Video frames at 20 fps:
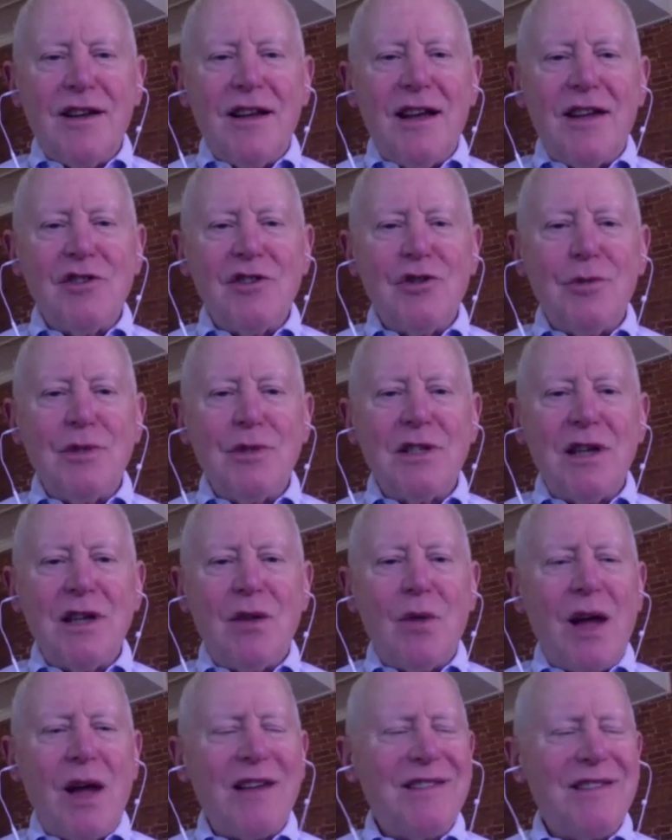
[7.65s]
And Jimmy
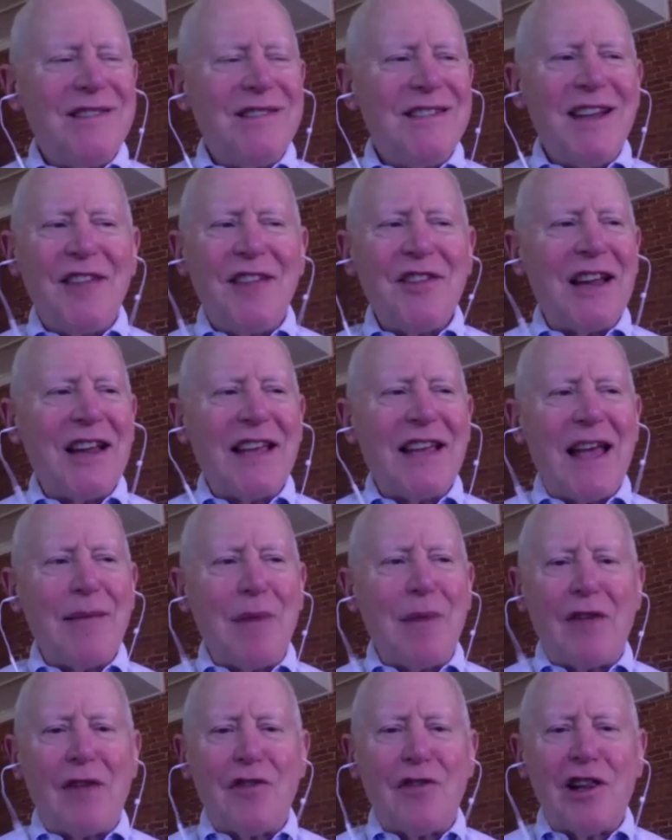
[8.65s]
said, well, It's not that I came
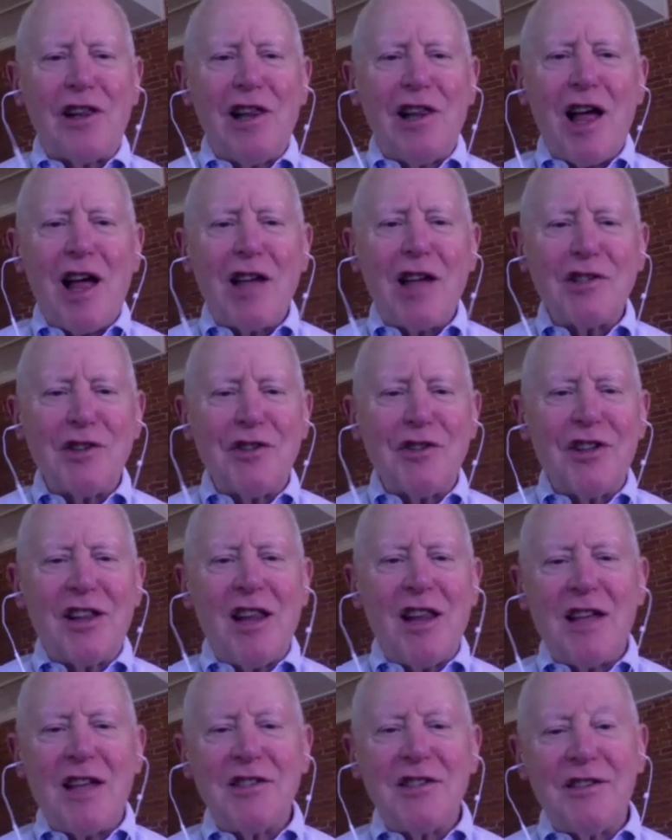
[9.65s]
out of the closet. The
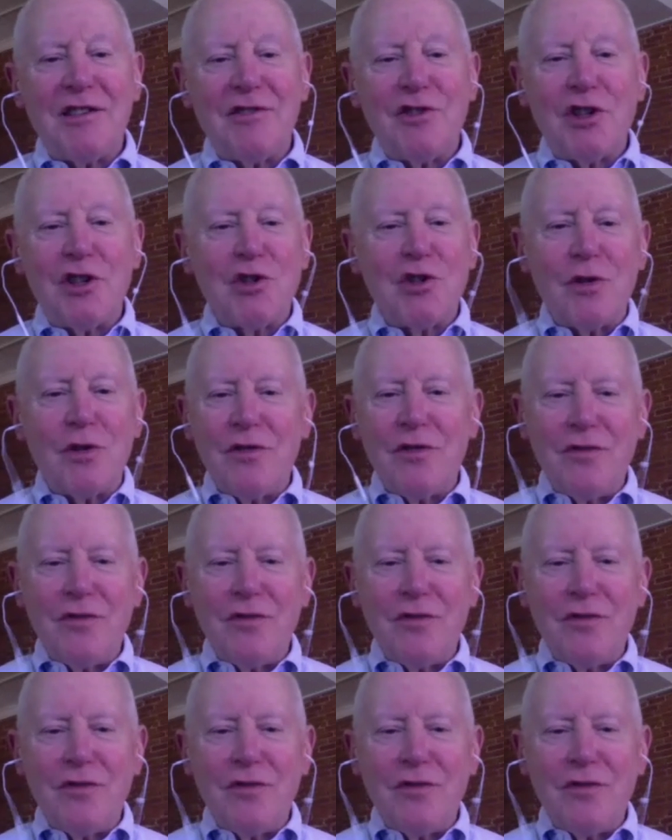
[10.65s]
closet just sort of